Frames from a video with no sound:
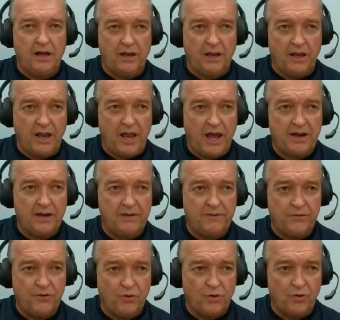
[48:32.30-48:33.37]
A lot
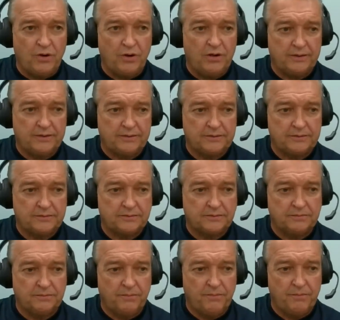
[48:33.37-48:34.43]
of your
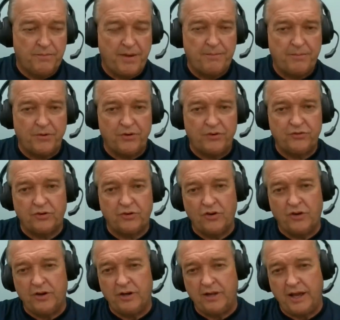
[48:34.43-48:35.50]
members are
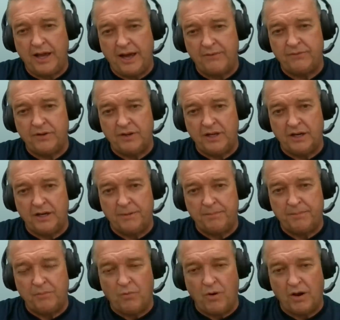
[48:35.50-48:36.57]
going to have to get
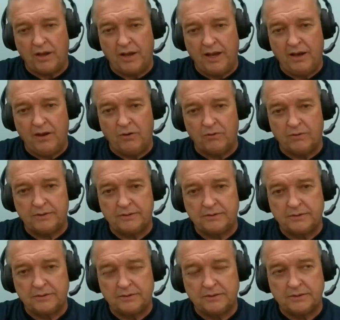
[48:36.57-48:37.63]
up and walk out.
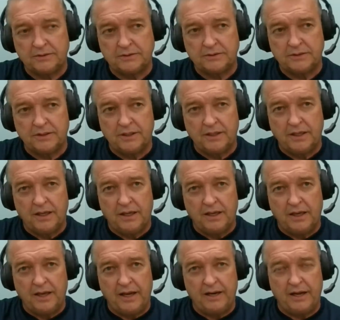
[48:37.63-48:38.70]

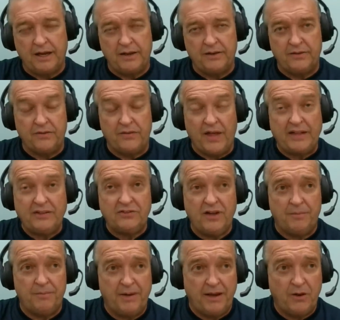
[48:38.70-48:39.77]
And
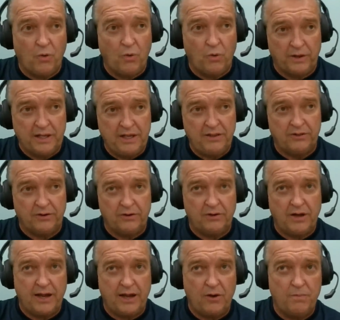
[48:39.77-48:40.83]
that's not my goal
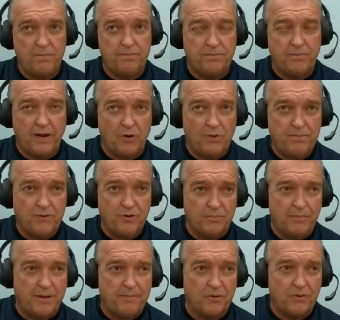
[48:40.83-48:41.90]
either. I hope
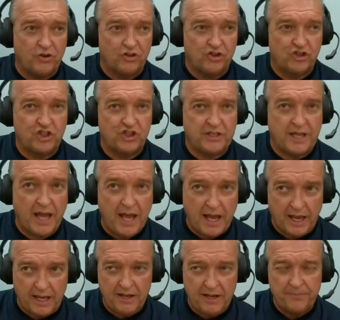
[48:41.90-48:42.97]
your members
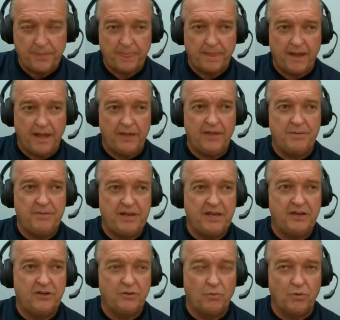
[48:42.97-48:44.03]
stay and they
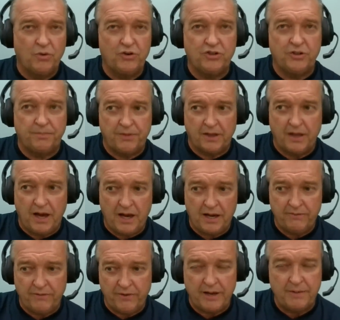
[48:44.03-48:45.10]
begin to worship the
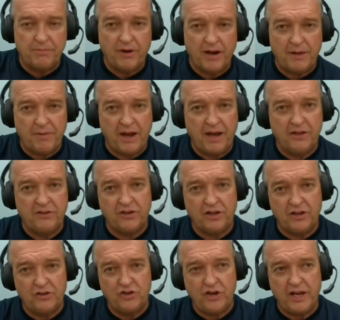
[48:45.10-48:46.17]
God of Abraham,
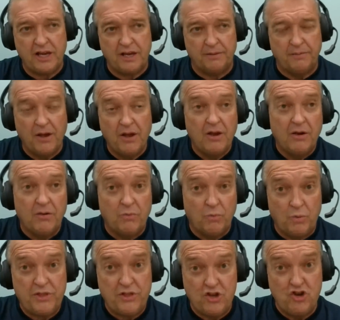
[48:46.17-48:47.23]
Isaac, and Jacob
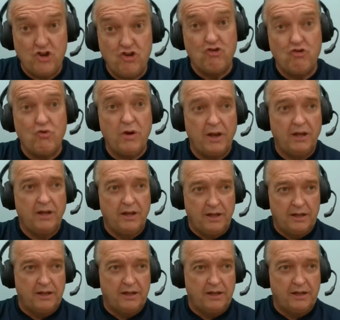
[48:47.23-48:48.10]
with you